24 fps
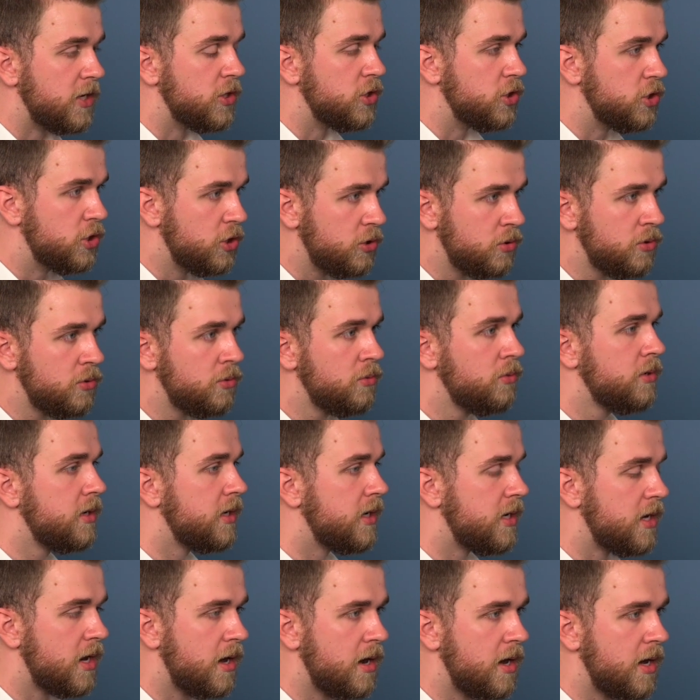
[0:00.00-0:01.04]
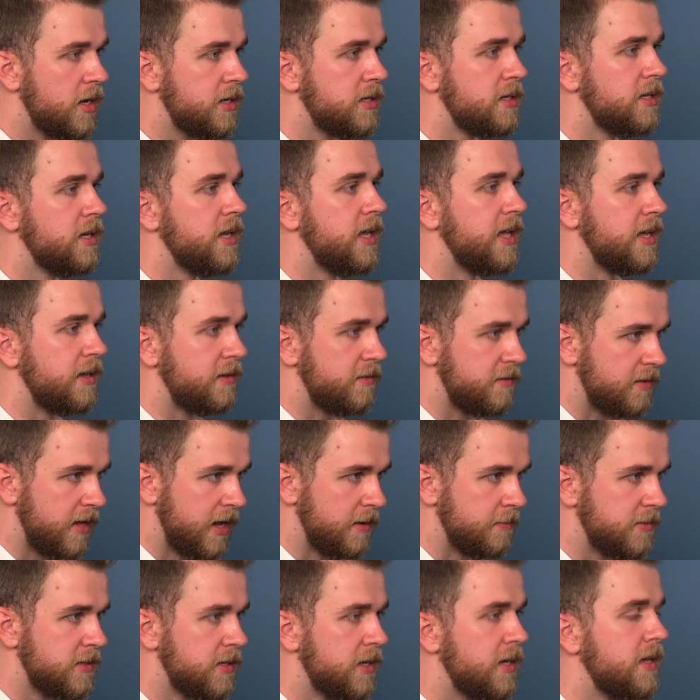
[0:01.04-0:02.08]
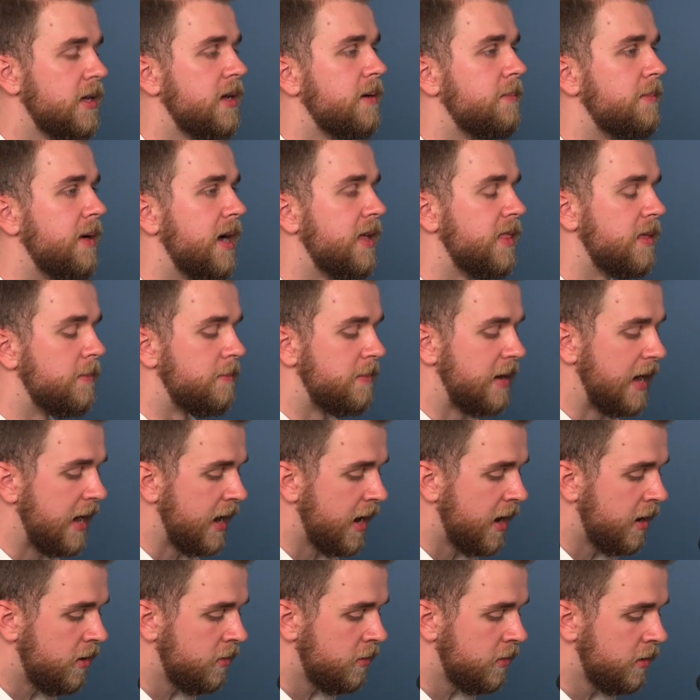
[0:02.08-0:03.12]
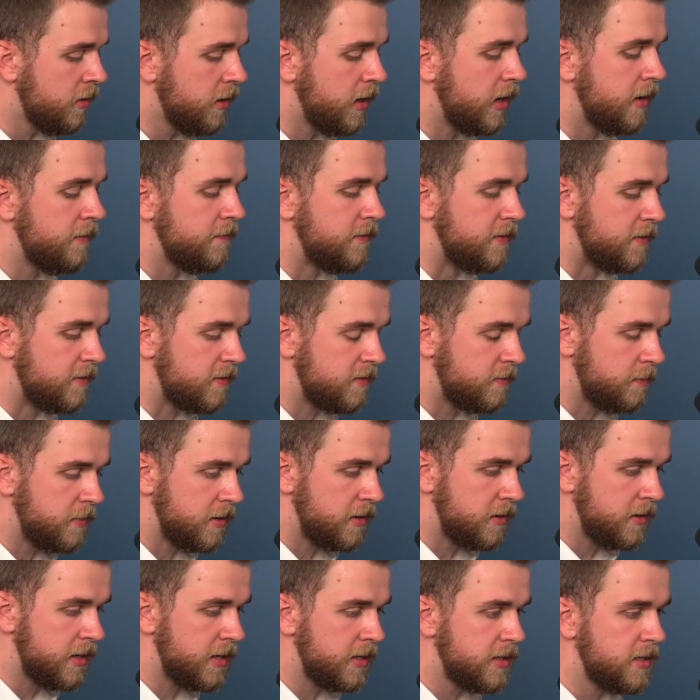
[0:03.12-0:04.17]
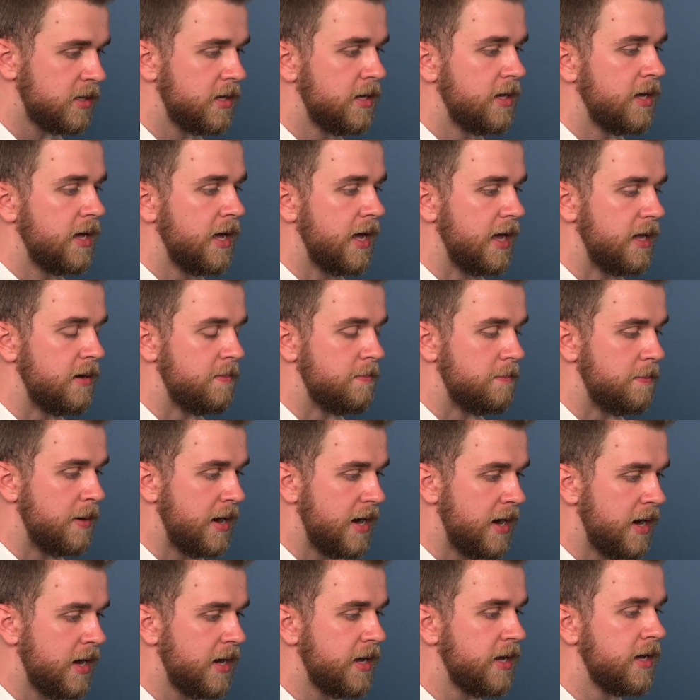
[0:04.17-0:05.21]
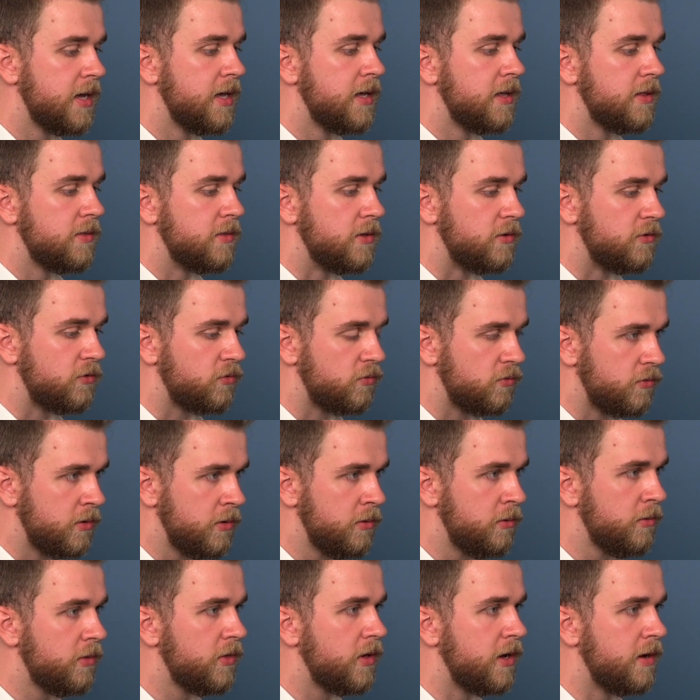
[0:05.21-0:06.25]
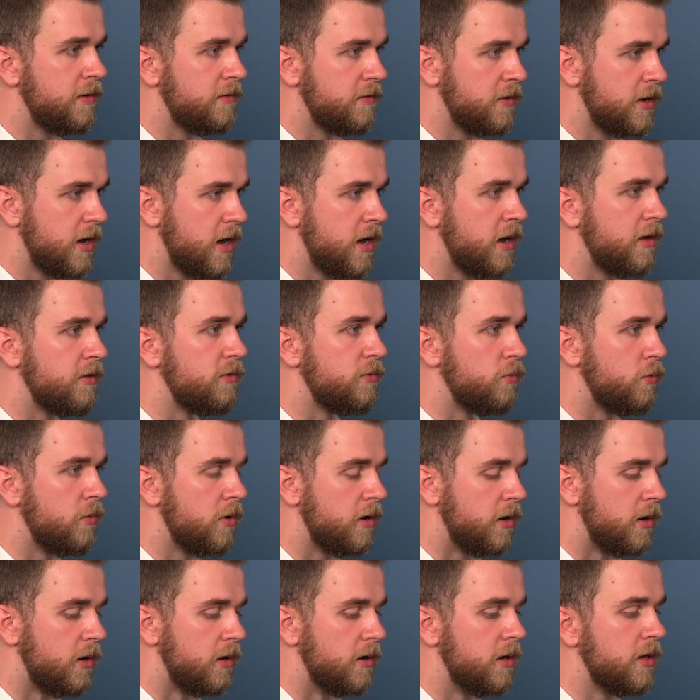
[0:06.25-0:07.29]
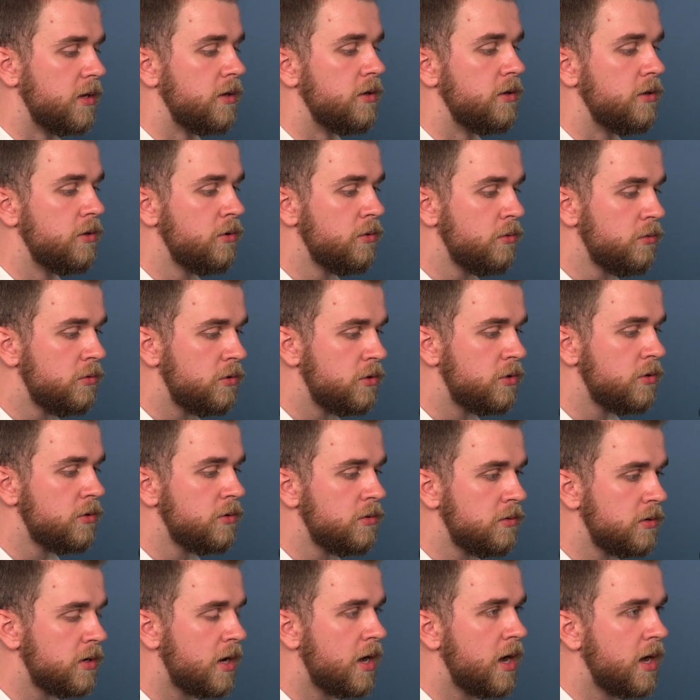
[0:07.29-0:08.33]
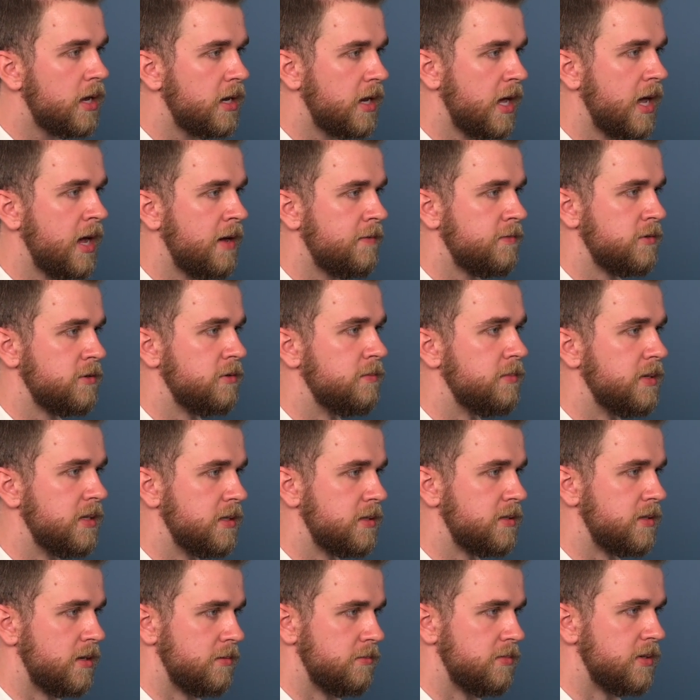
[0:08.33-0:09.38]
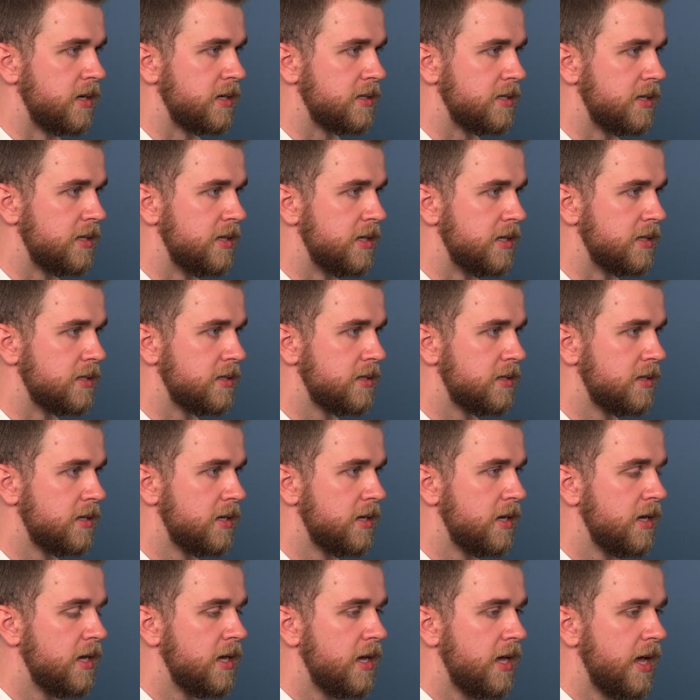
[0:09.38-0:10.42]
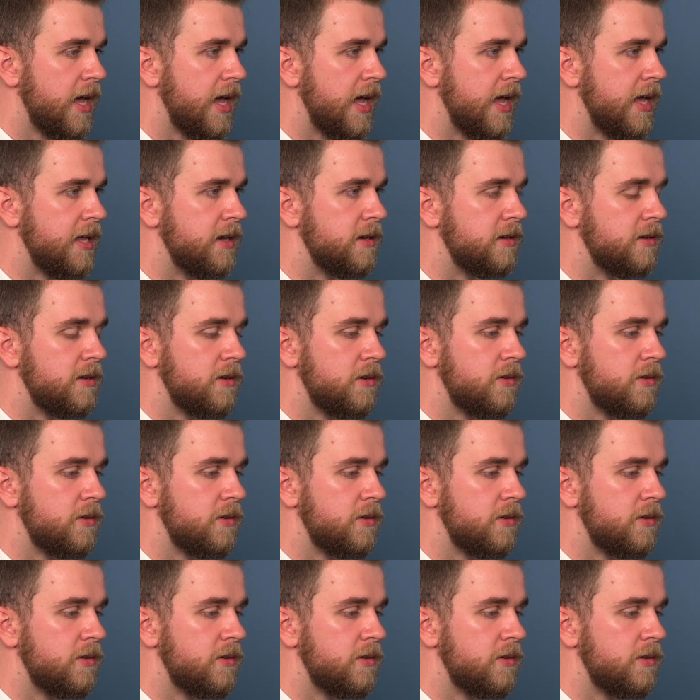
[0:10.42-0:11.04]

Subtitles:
do not accept. By the power of the Spirit and by the truth of God's word, you do not have to be subject to this. And